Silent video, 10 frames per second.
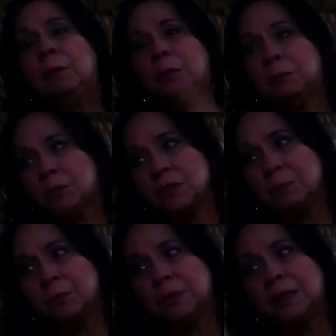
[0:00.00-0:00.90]
but most
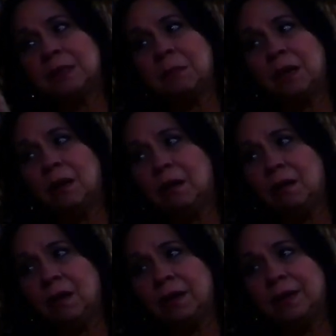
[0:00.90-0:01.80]
importantly my
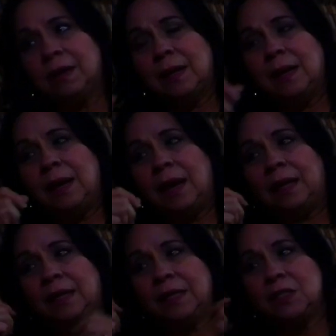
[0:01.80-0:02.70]
heart.
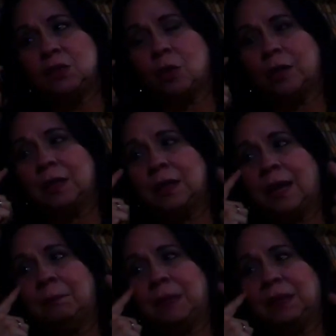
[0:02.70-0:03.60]
And he's talking,
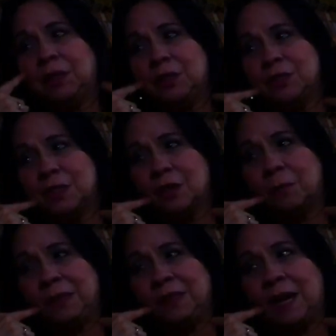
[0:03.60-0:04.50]
and my tears are
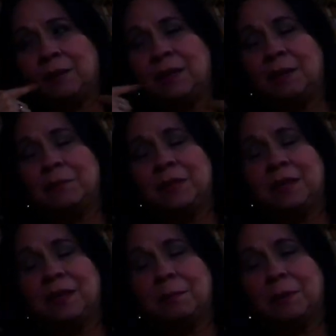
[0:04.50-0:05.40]
coming down, and I'm
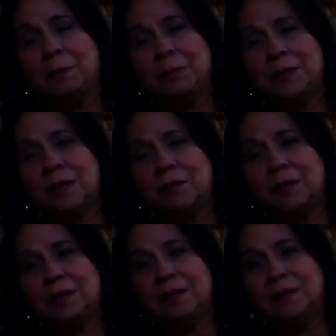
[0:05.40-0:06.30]
thinking about the potato
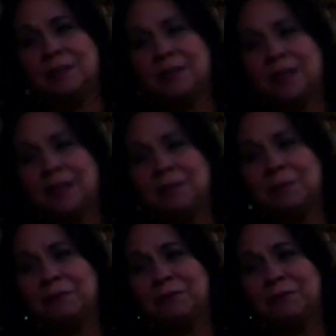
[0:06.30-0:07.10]
and the onion I had in my